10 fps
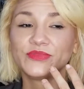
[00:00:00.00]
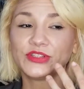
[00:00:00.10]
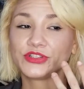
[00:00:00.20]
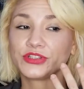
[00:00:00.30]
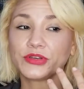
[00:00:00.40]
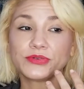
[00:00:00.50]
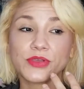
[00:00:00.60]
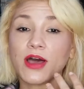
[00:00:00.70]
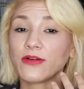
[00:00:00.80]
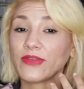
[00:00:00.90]
shows
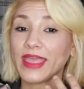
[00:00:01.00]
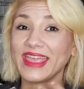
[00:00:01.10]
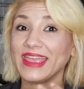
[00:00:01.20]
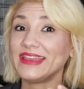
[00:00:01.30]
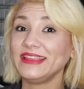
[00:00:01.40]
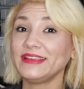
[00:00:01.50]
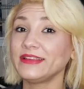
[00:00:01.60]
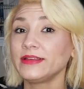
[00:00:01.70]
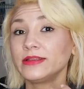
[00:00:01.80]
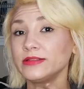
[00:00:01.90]
off
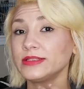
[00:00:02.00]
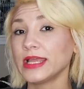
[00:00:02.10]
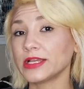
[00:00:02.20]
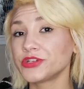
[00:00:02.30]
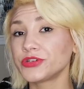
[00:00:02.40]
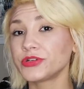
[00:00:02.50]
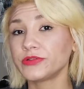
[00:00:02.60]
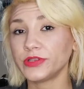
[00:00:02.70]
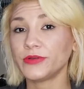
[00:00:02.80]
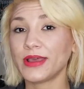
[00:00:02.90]
any texture
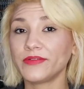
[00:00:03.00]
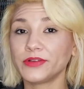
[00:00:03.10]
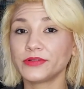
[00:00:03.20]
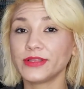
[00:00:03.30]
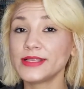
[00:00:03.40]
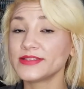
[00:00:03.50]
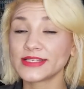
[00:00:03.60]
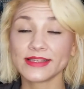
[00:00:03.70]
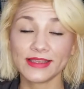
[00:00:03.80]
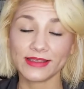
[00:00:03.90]
that you have on your lips.